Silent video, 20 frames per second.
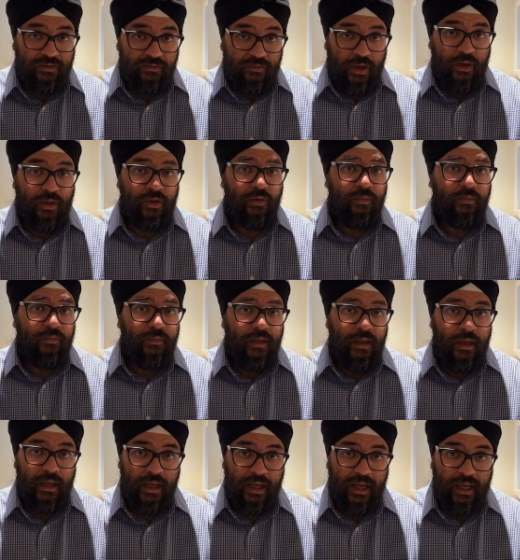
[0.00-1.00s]
volume,
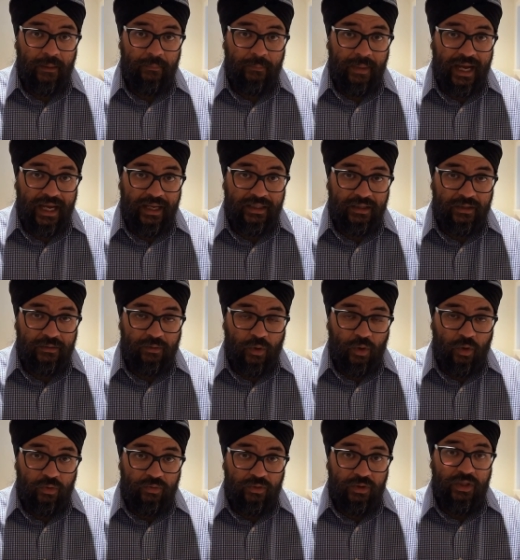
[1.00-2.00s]
a massive
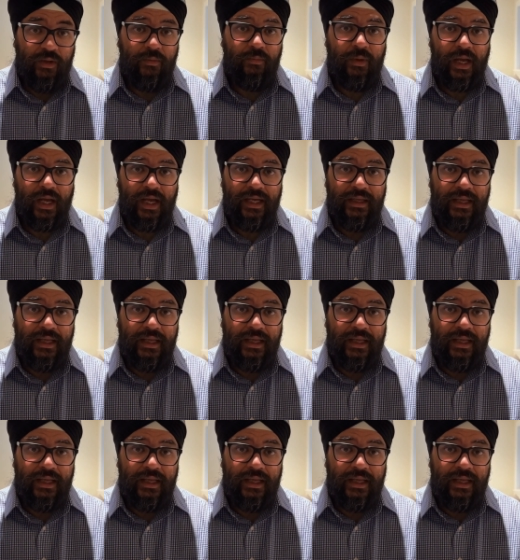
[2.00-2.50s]
oversupply